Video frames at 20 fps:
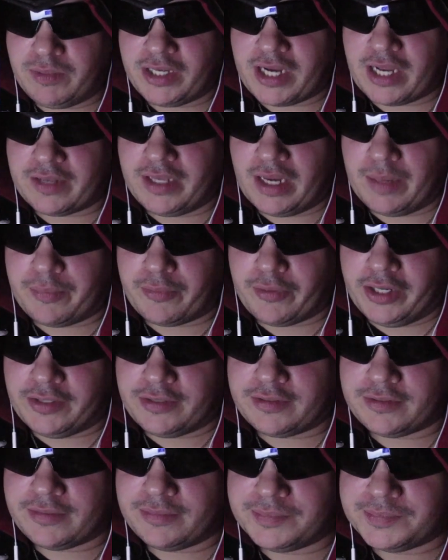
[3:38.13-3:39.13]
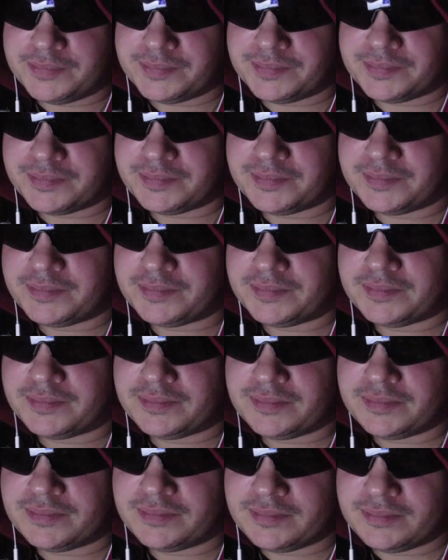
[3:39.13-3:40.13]
when it got the upgrades. You will return
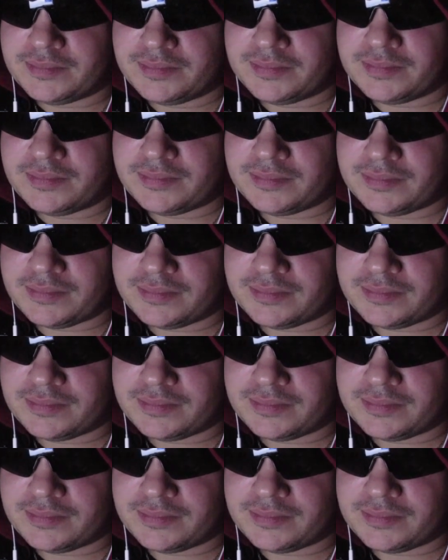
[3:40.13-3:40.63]
victorious.